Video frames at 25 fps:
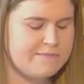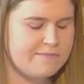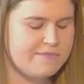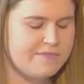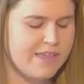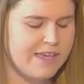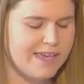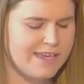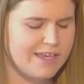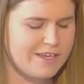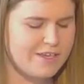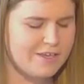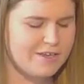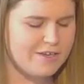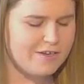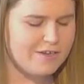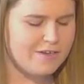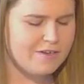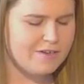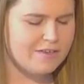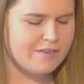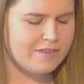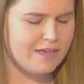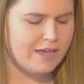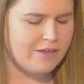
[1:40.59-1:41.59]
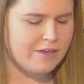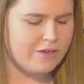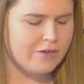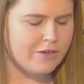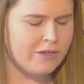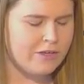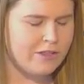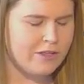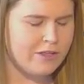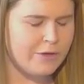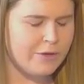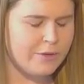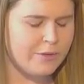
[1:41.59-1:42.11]
Thank you that you
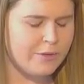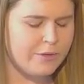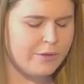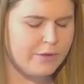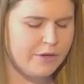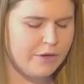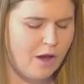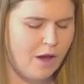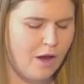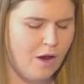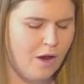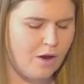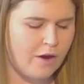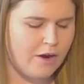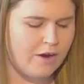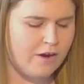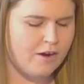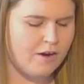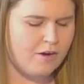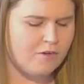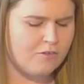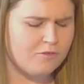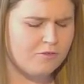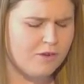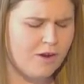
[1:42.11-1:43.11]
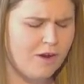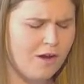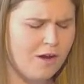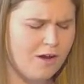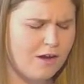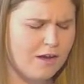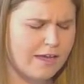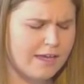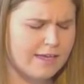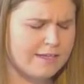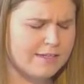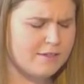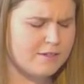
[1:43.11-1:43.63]
alone are our
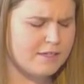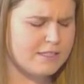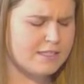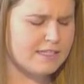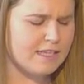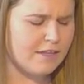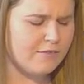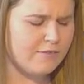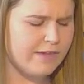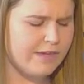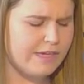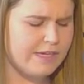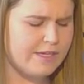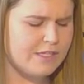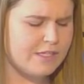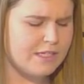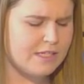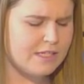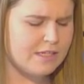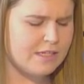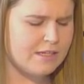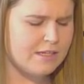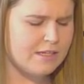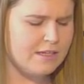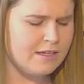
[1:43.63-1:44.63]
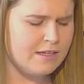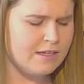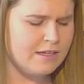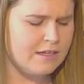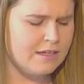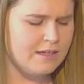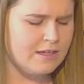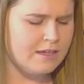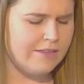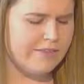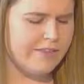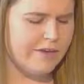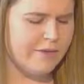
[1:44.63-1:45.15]
rock and our salvation,
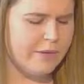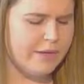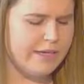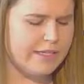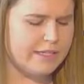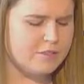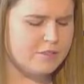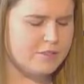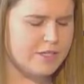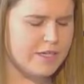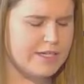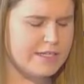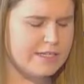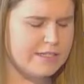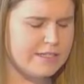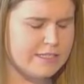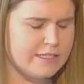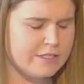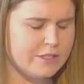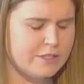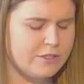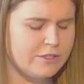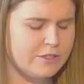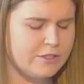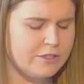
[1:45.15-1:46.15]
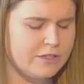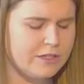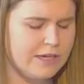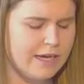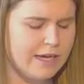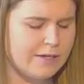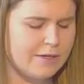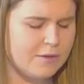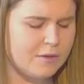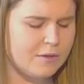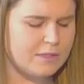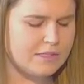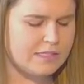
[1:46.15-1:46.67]
and that we can trust in you
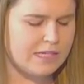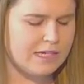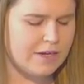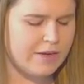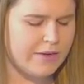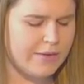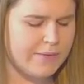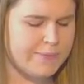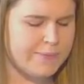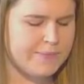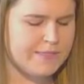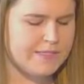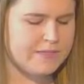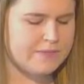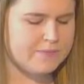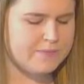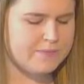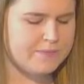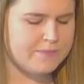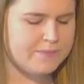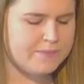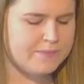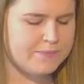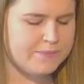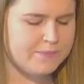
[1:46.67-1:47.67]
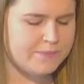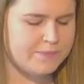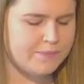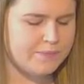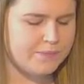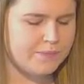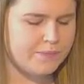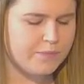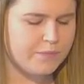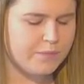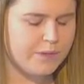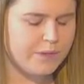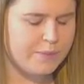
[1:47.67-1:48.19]
at all times.
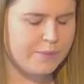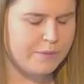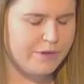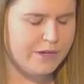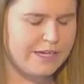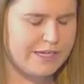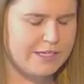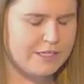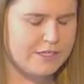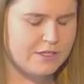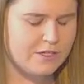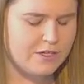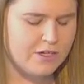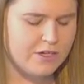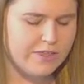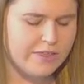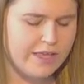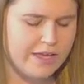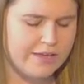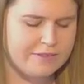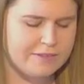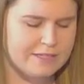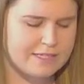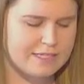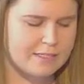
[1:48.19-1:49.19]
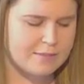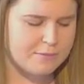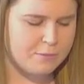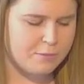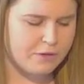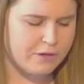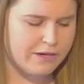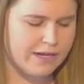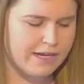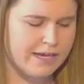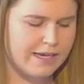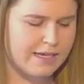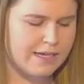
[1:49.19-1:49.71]
We praise you that this
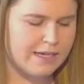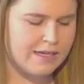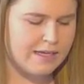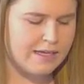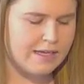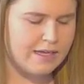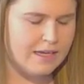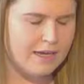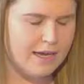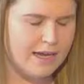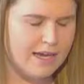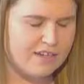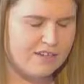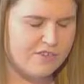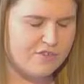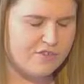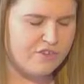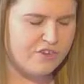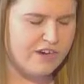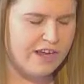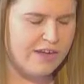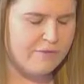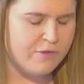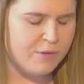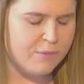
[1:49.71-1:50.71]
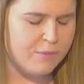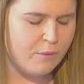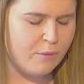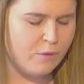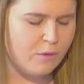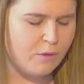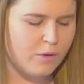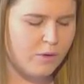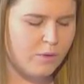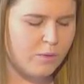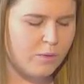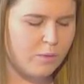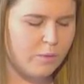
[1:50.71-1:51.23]
morning and
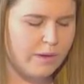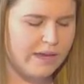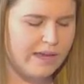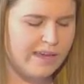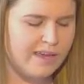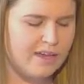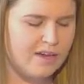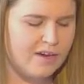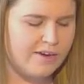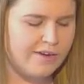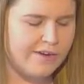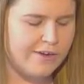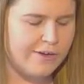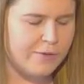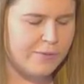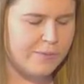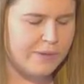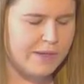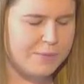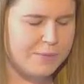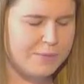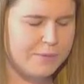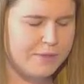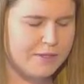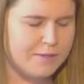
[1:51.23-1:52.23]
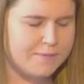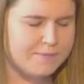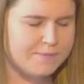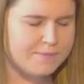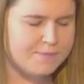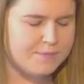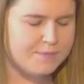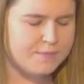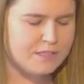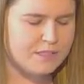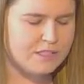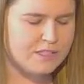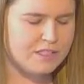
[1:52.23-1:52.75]
forevermore, we are your people,
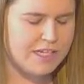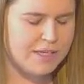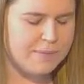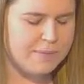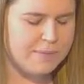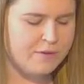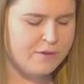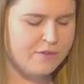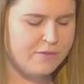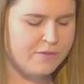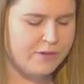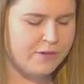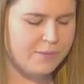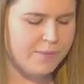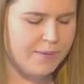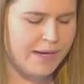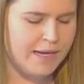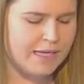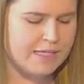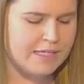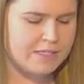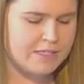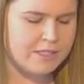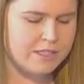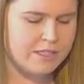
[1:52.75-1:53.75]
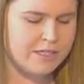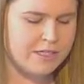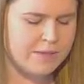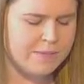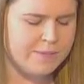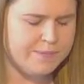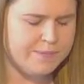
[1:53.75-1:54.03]
sheep of your pasture.